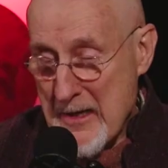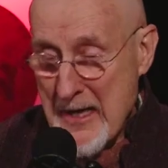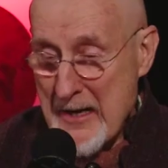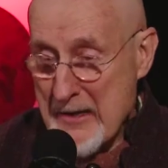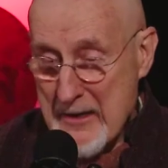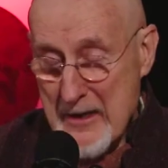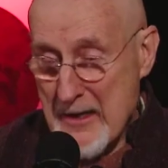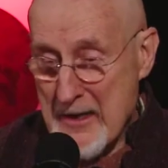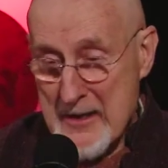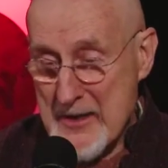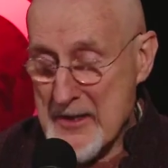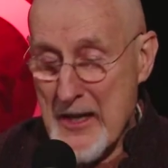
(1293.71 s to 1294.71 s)
I,
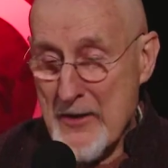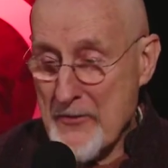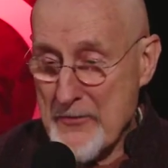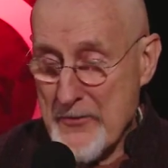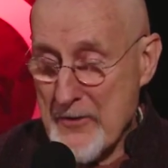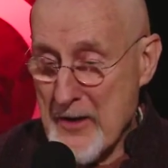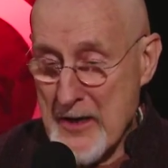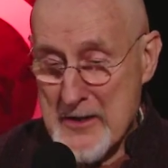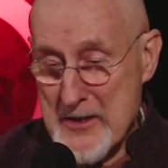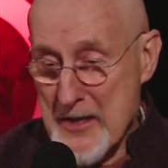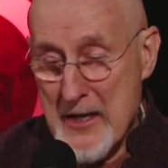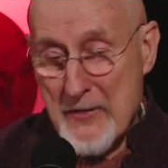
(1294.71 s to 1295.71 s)
instead of,
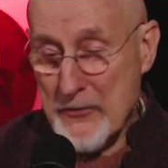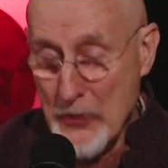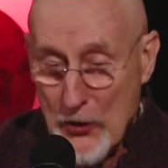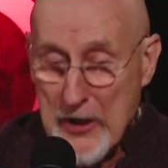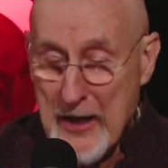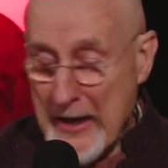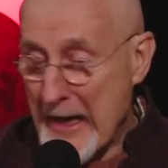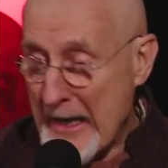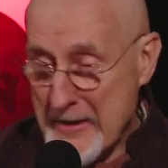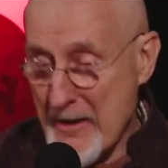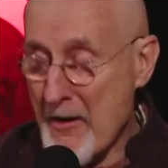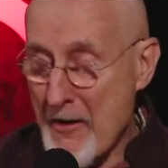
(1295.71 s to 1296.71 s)
instead of looking
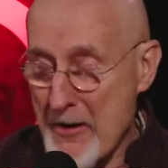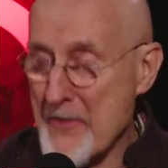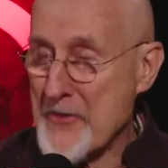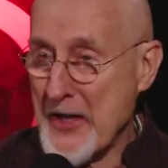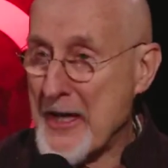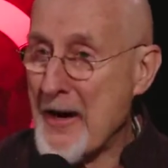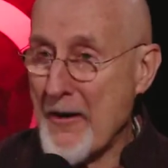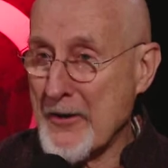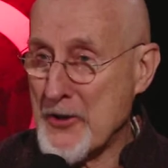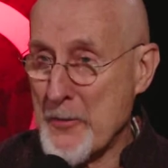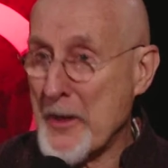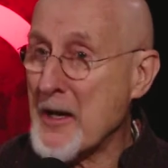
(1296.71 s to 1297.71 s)
at the heart of the
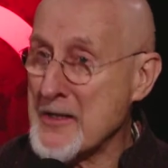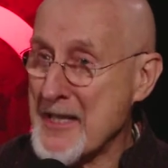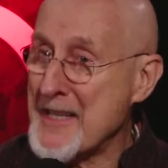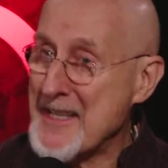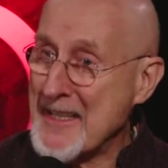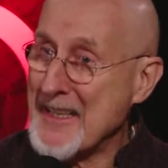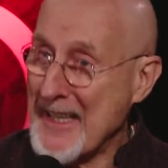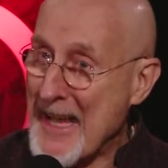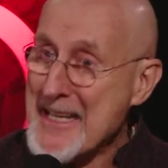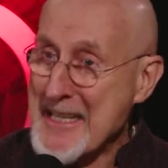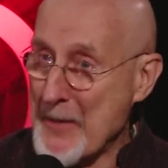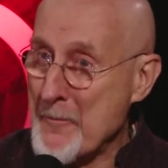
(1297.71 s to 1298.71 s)
character because I mm. didn't
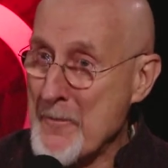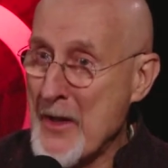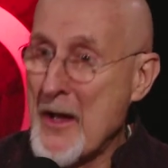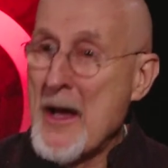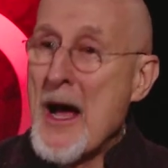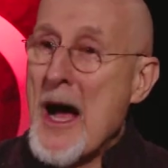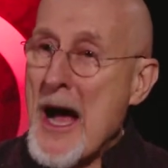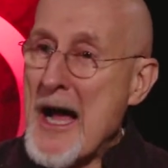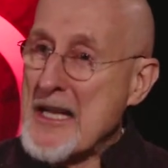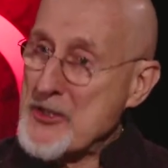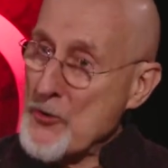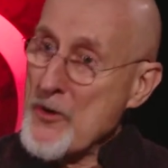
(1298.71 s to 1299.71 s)
like him,
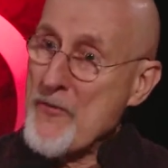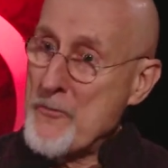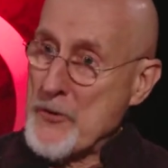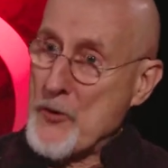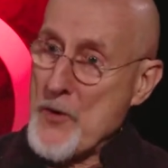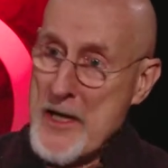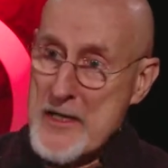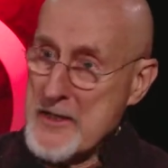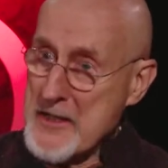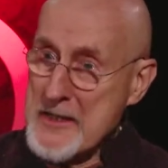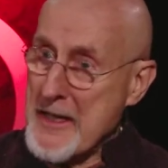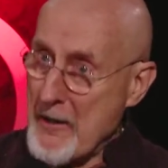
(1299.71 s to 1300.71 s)
I sort of created
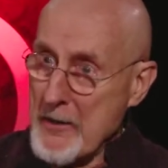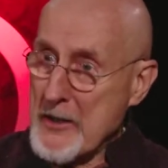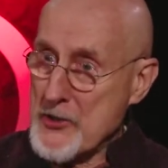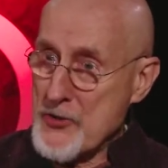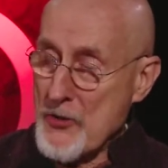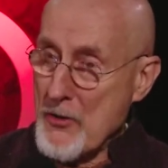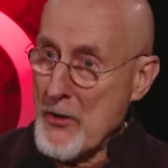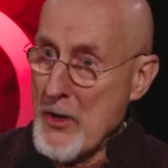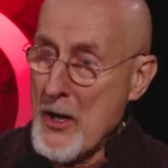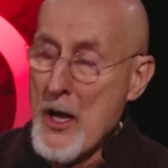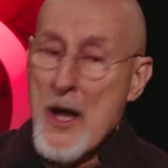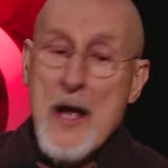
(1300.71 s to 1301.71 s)
this caricature.
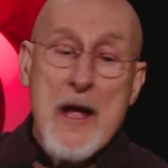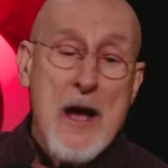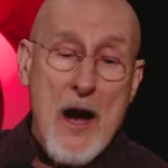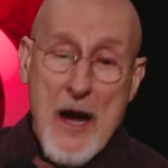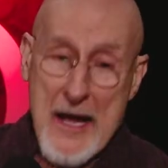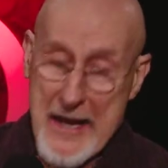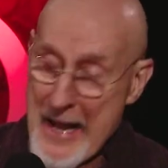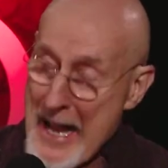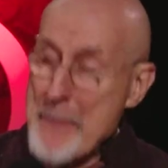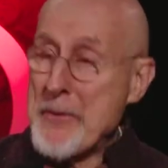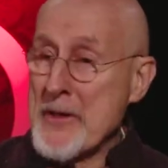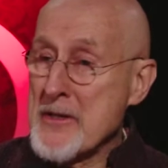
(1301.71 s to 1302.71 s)
It
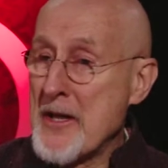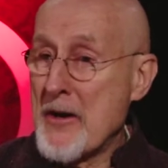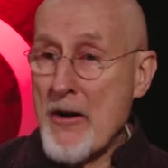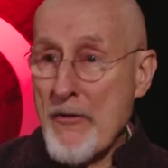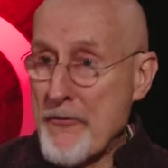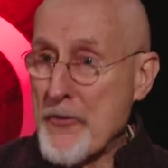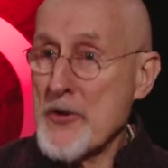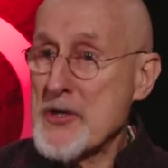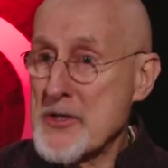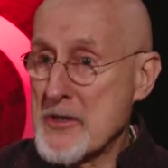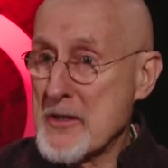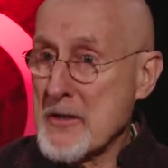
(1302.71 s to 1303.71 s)
happened that our
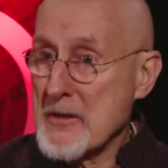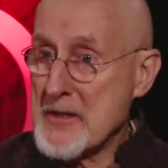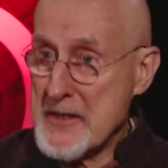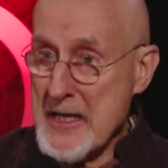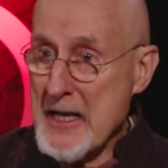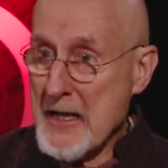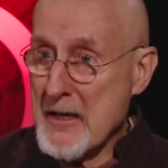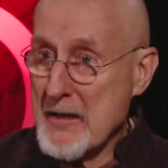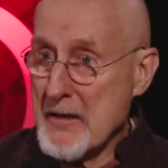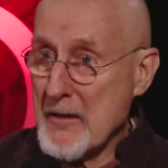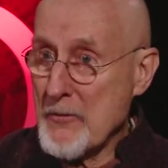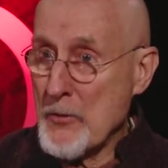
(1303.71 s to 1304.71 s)
first
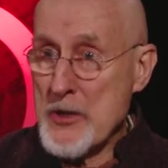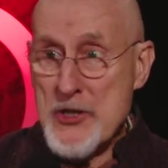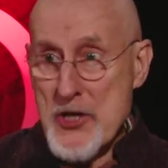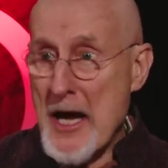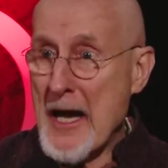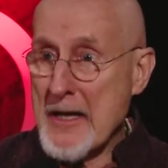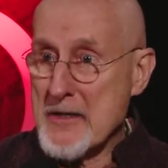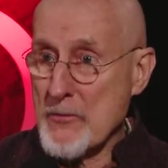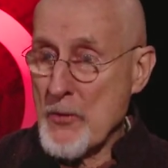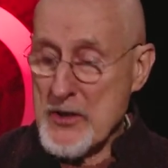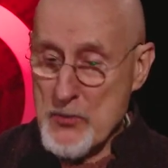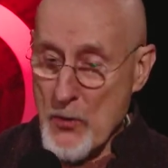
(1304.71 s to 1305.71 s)
scene we shot
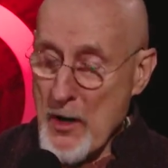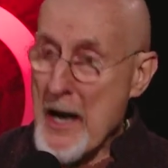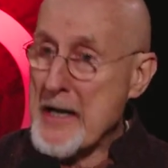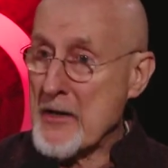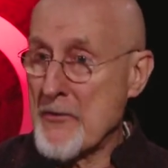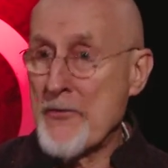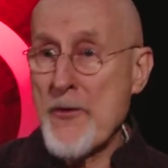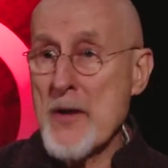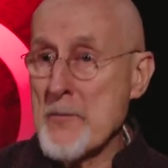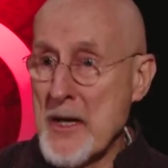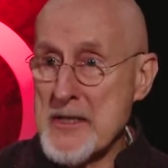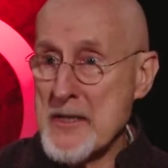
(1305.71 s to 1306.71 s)
was where I
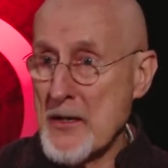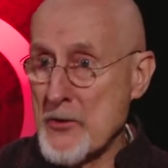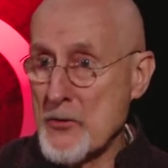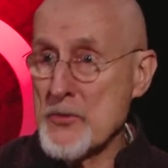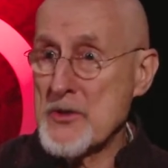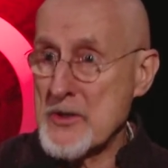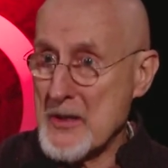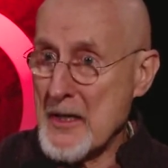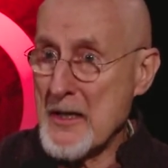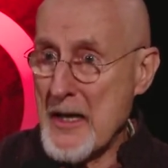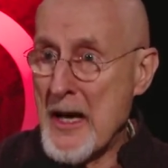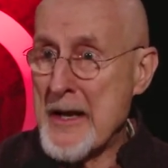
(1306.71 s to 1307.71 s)
confront my son who's
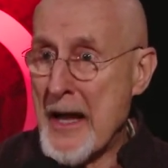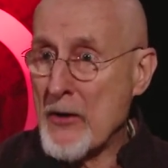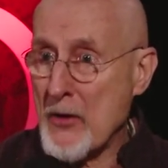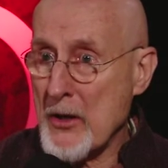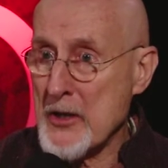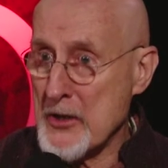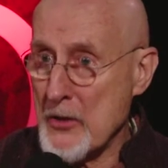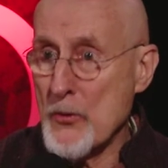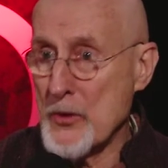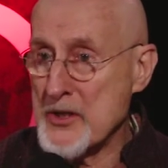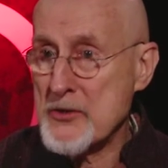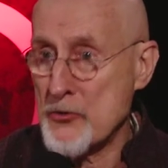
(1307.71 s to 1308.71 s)
an al-
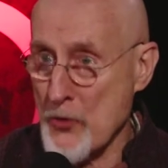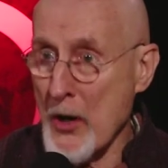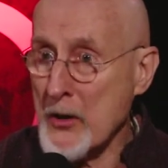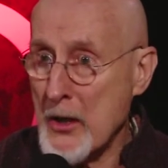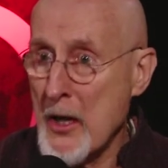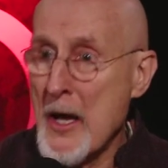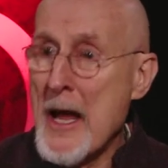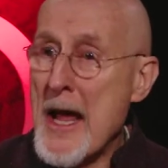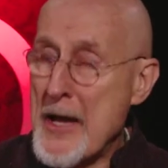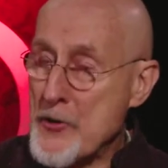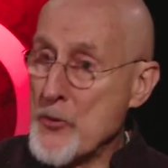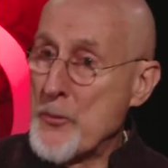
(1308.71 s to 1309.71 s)
who is drunk
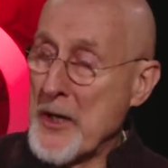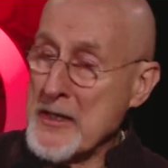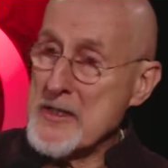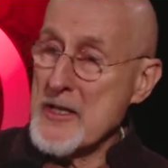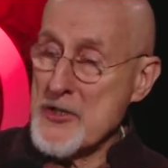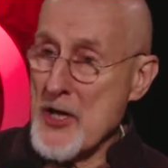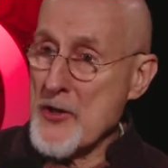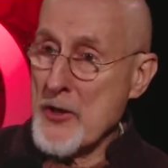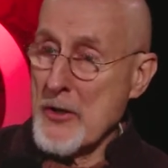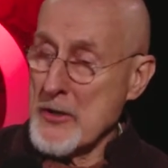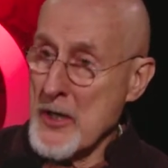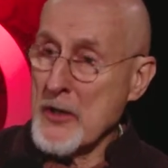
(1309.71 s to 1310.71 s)
and who brings his
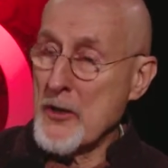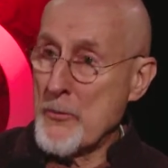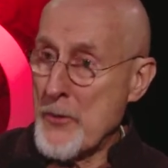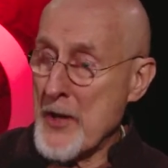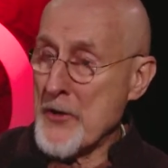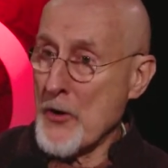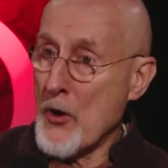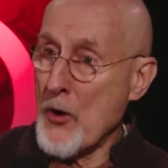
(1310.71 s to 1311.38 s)
other younger brother